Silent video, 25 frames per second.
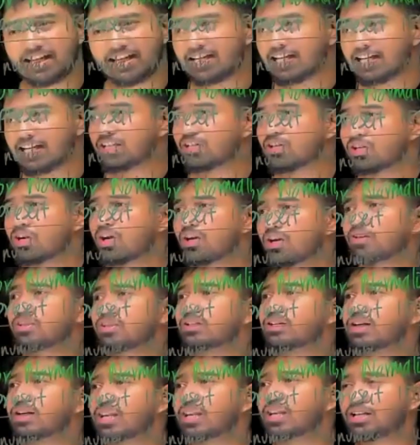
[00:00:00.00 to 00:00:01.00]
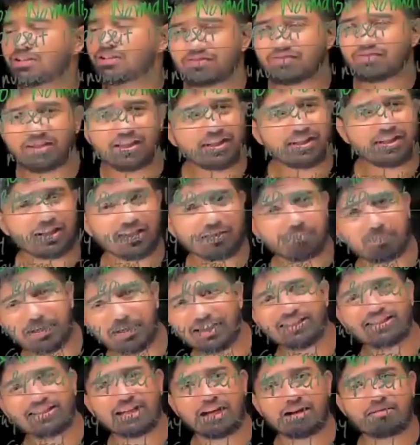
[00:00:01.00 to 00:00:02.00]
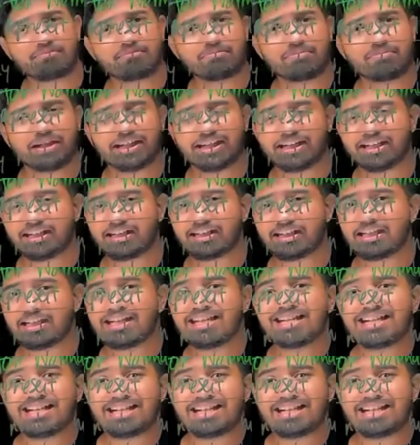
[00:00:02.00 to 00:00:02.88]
in order to convert a big number in